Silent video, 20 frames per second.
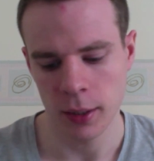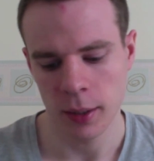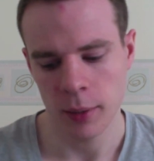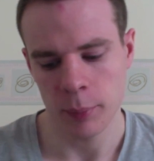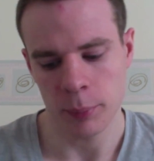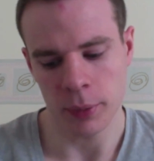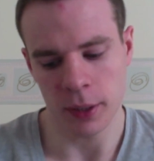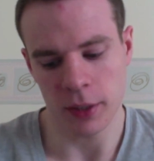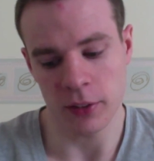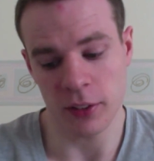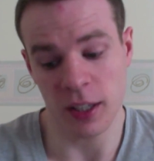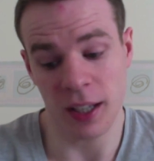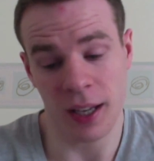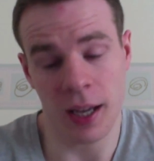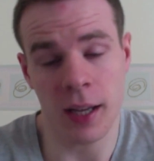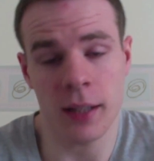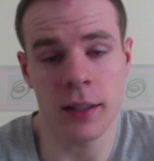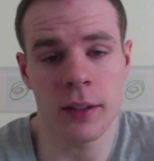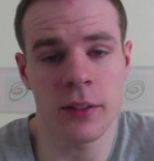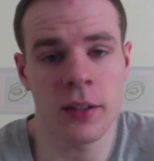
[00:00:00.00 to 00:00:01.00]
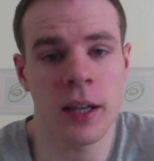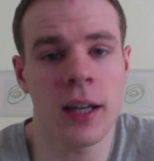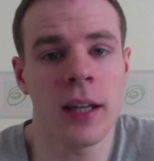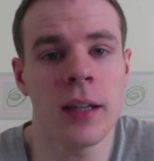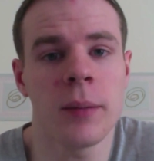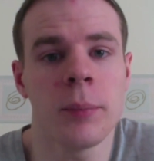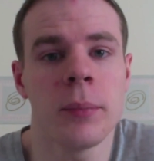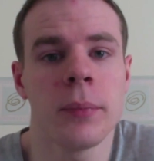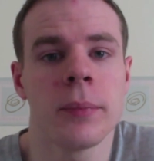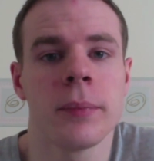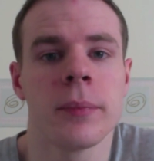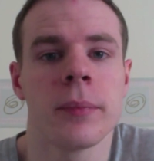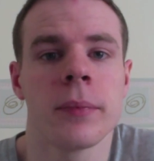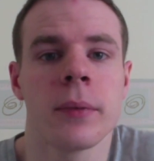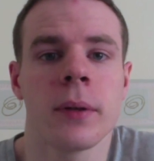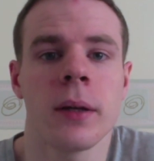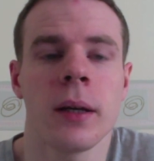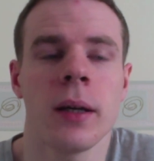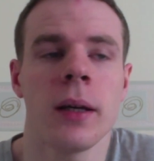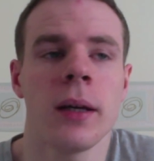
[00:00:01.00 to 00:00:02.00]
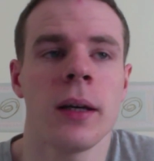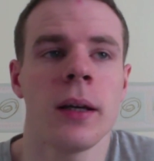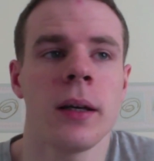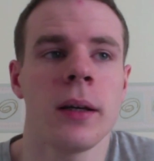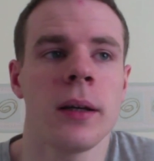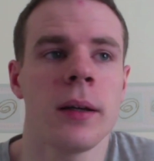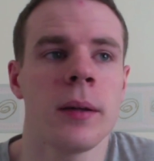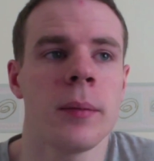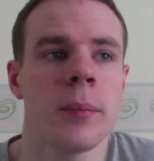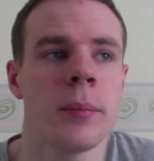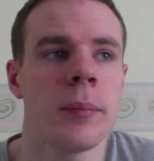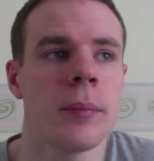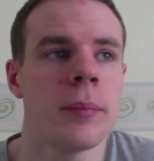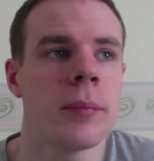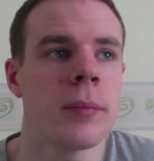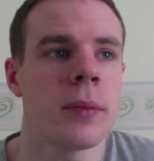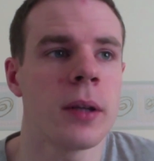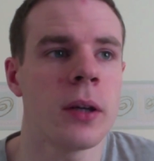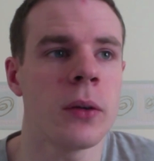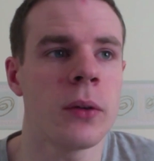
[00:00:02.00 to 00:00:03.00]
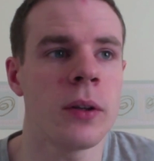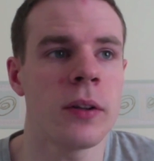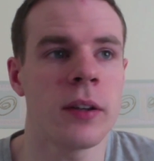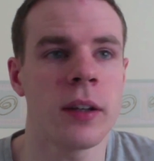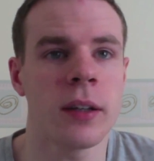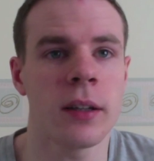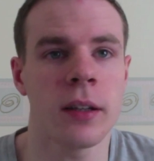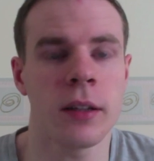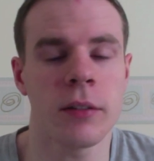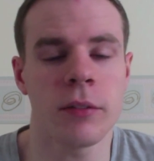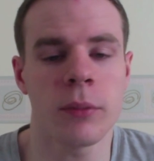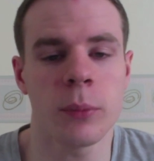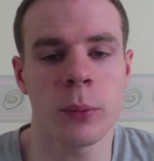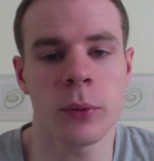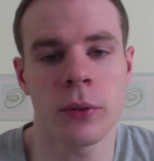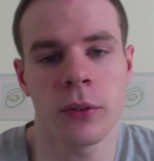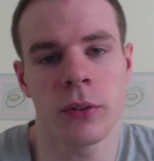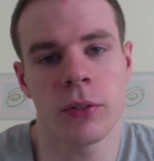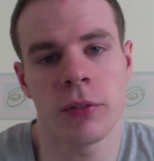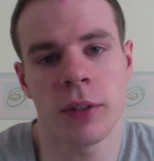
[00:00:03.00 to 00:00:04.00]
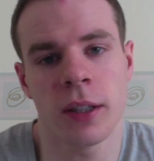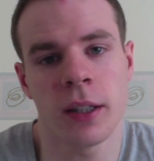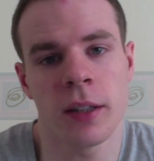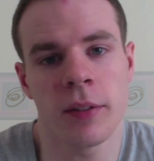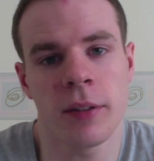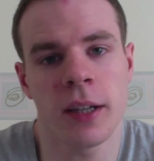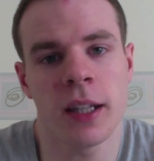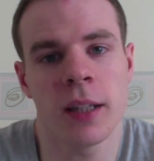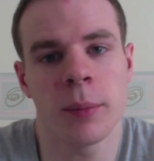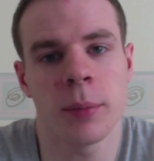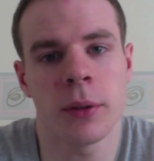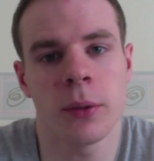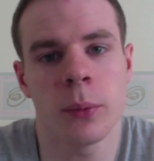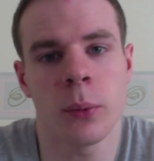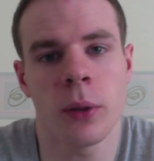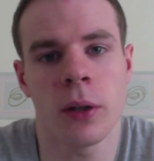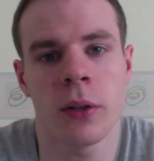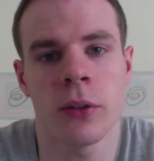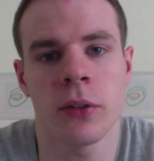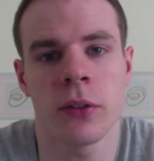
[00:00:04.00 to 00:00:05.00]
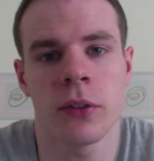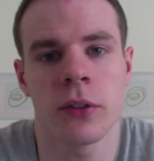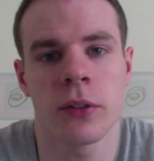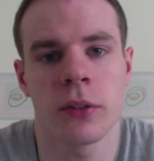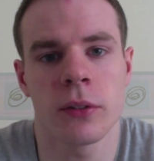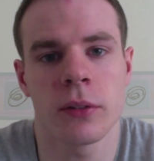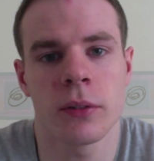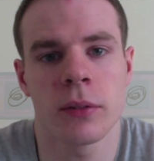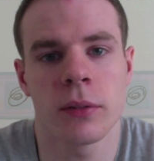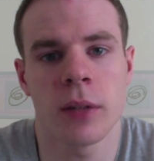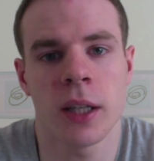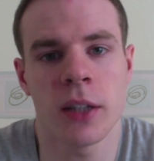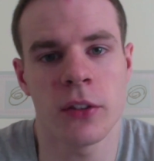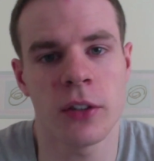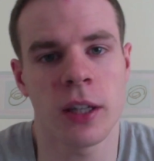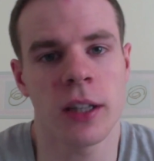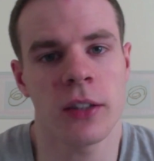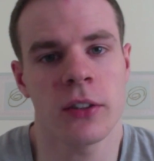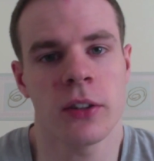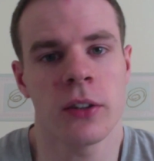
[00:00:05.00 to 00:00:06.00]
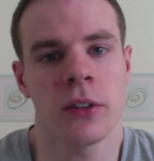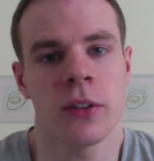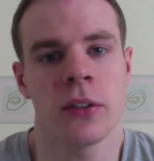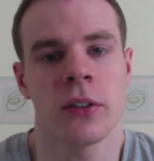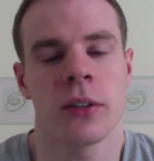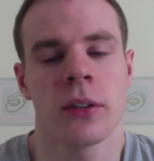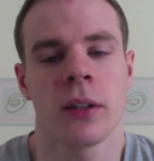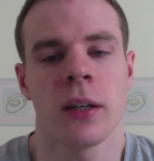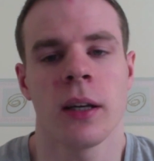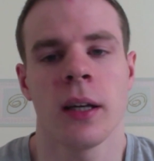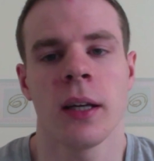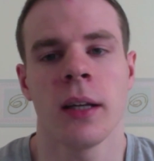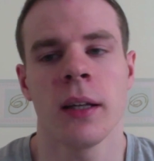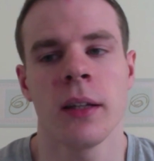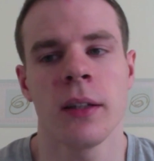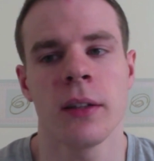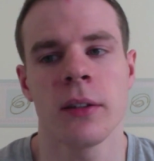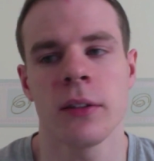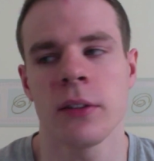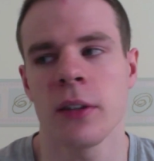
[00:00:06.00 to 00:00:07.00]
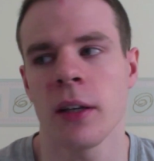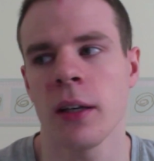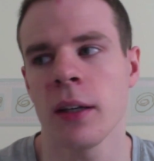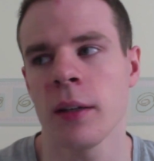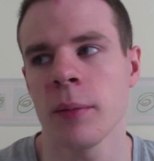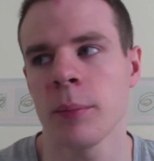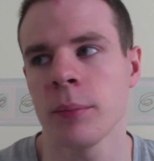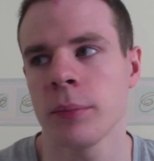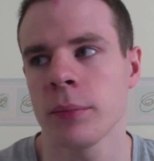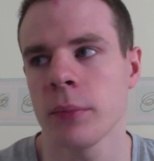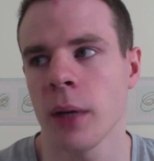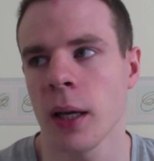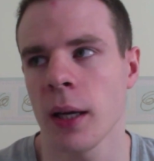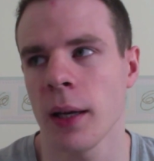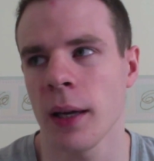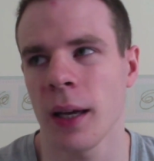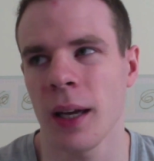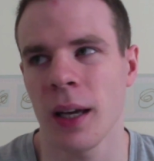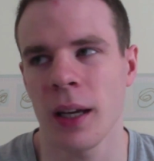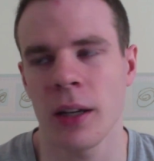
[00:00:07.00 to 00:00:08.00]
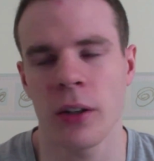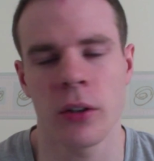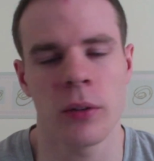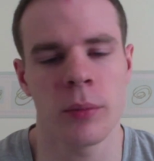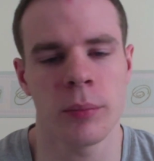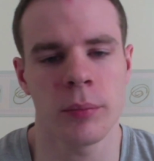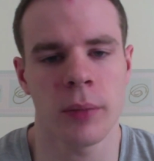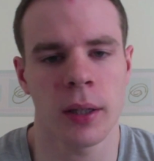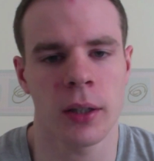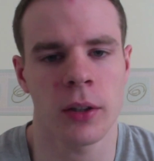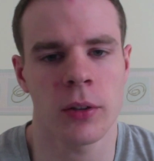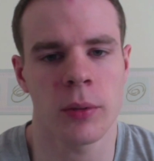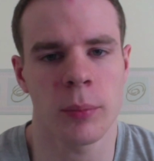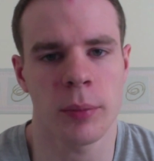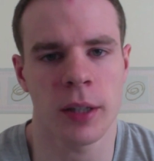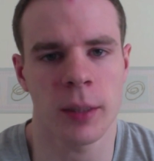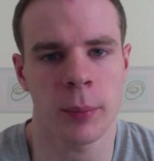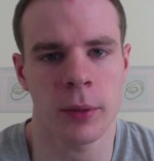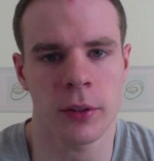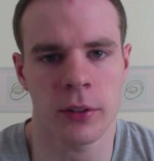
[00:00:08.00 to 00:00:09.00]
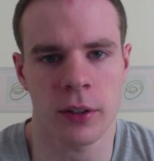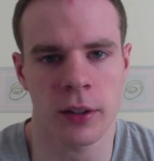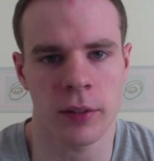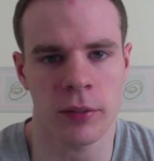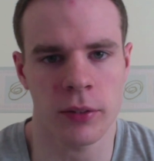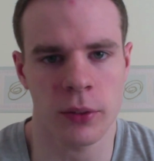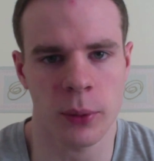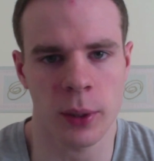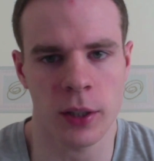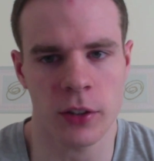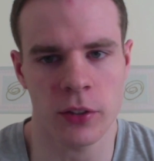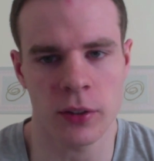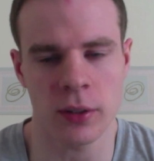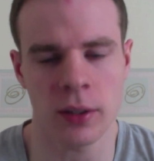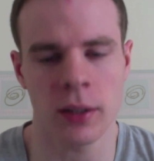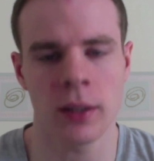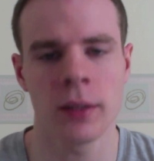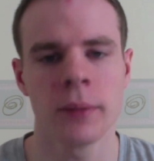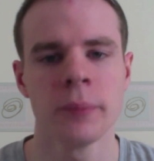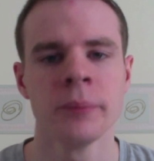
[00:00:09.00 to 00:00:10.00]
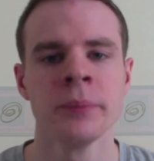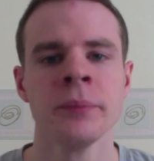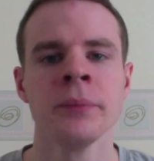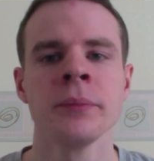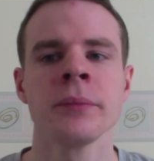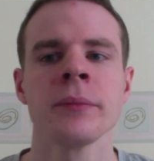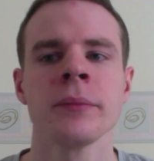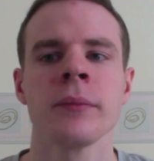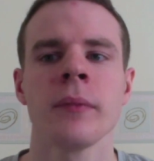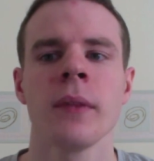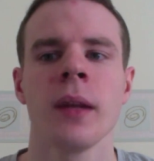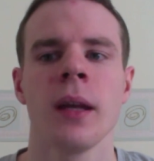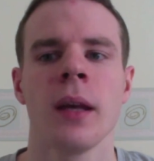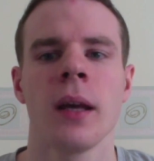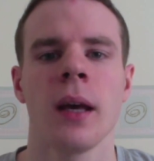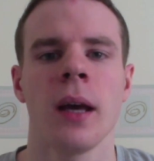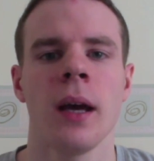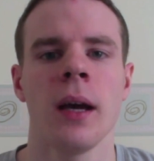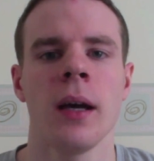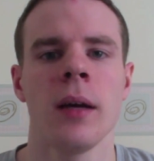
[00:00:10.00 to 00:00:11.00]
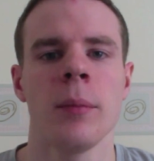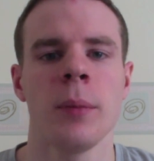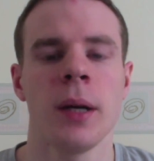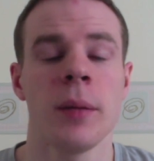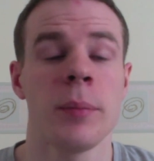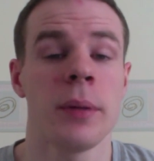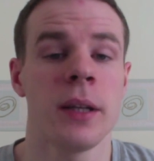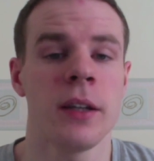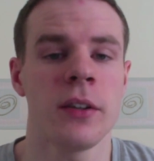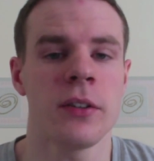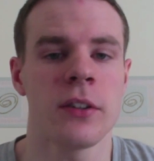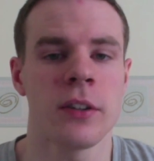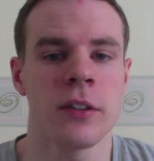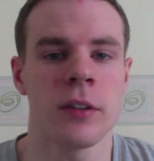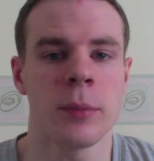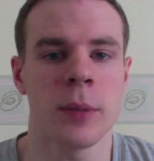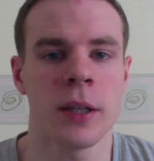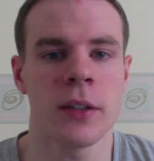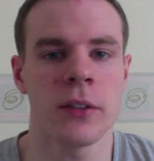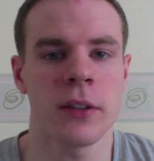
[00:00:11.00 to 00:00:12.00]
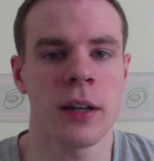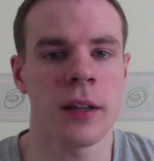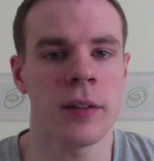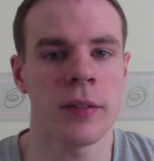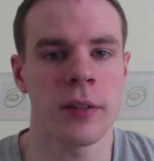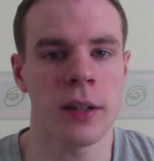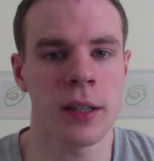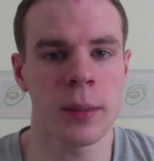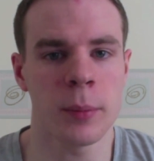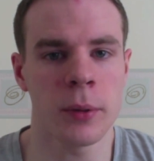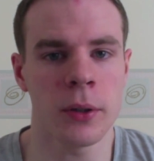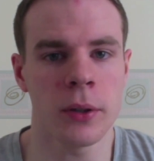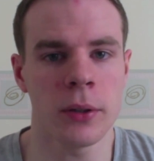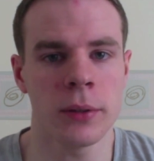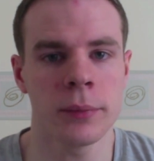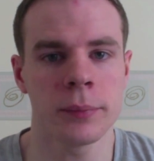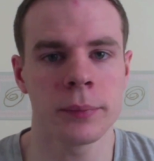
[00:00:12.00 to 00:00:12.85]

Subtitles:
because at the time the only thing that was really available was injections, and I couldn't bring myself to actually administer to myself anymore.